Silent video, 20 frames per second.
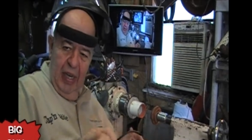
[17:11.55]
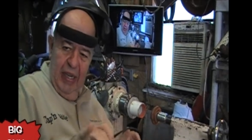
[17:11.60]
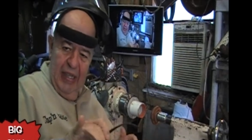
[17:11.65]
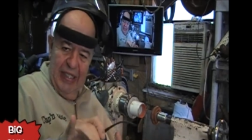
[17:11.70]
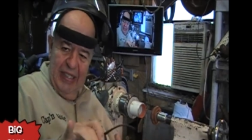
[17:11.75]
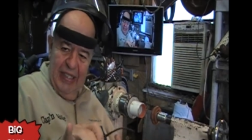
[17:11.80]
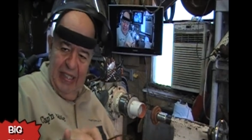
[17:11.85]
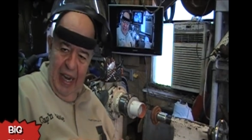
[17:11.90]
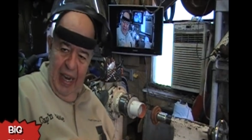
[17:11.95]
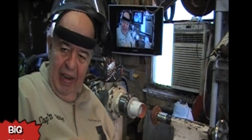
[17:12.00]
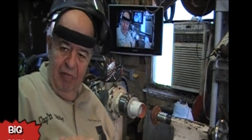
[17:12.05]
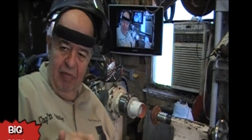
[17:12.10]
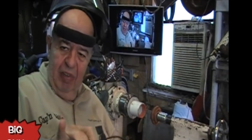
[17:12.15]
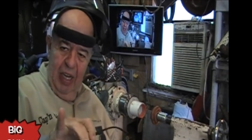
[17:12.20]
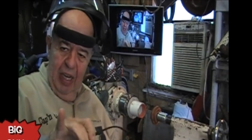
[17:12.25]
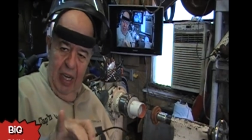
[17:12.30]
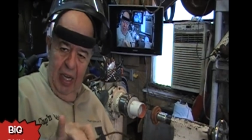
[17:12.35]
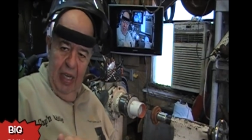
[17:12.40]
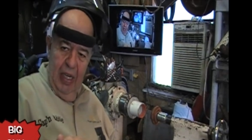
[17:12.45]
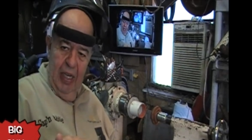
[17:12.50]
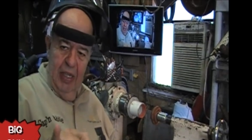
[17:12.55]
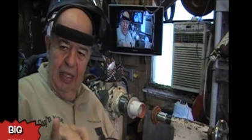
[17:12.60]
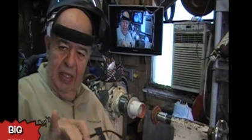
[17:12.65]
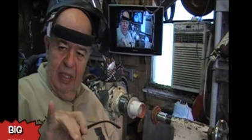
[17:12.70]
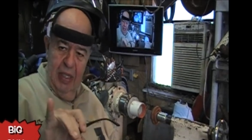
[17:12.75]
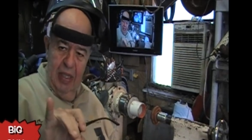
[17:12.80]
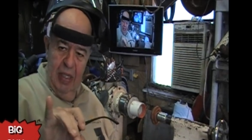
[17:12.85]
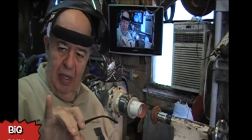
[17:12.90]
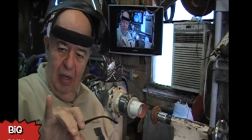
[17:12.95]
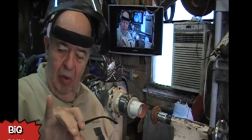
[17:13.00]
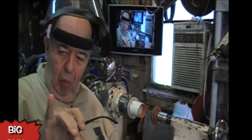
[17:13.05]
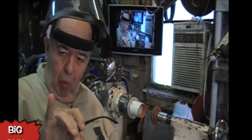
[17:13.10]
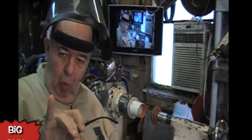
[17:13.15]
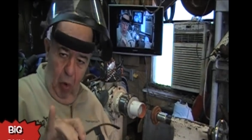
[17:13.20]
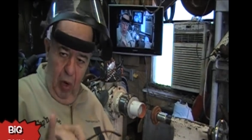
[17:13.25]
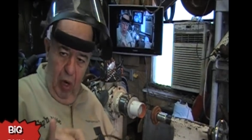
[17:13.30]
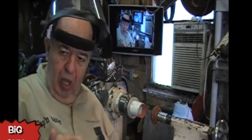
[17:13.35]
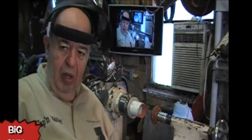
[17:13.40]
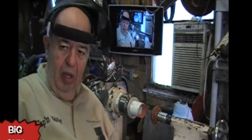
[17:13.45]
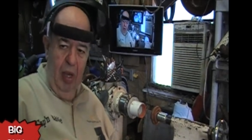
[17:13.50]
and safety is
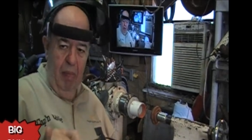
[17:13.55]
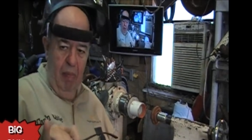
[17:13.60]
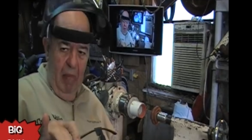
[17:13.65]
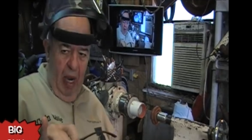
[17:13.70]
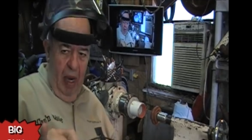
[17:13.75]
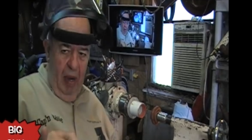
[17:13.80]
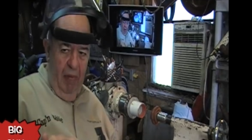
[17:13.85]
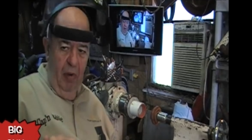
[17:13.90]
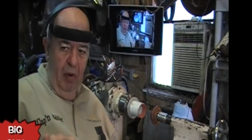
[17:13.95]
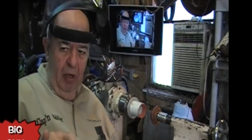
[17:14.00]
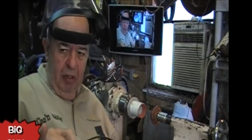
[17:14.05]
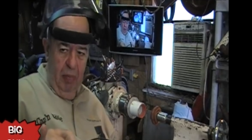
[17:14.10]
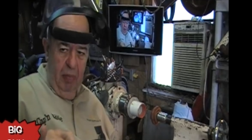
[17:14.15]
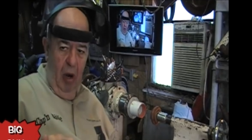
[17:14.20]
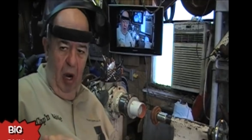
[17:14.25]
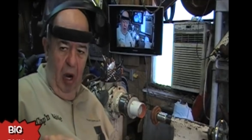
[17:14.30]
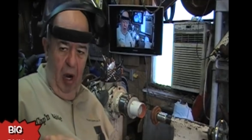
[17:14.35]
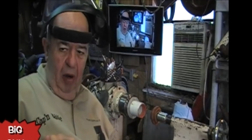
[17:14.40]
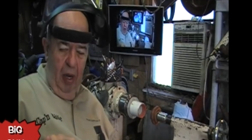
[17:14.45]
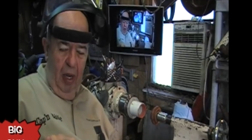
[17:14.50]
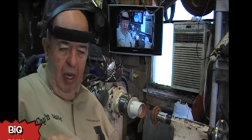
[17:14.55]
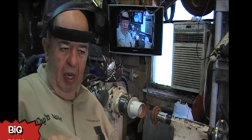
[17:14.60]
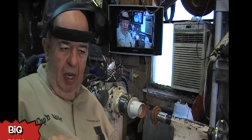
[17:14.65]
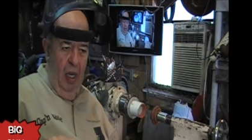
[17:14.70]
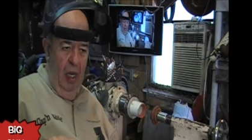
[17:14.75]
really my first priority.